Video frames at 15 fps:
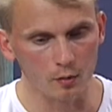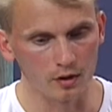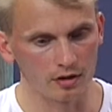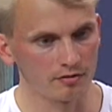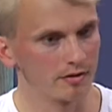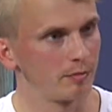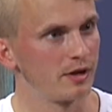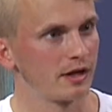one of
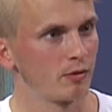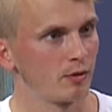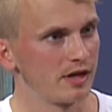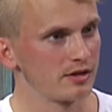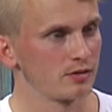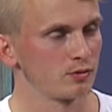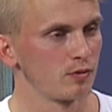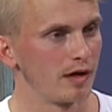the big
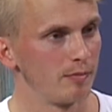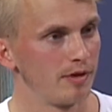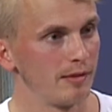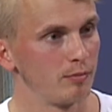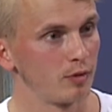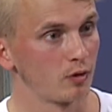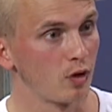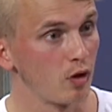reasons why
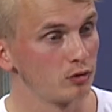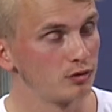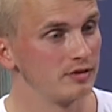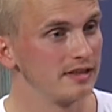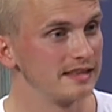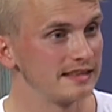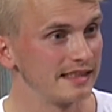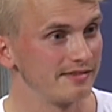people go to
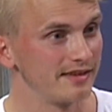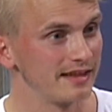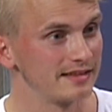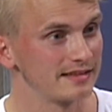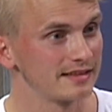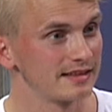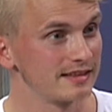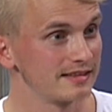these
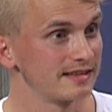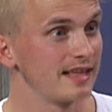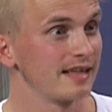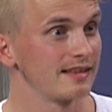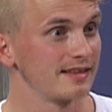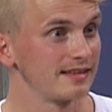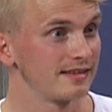events is that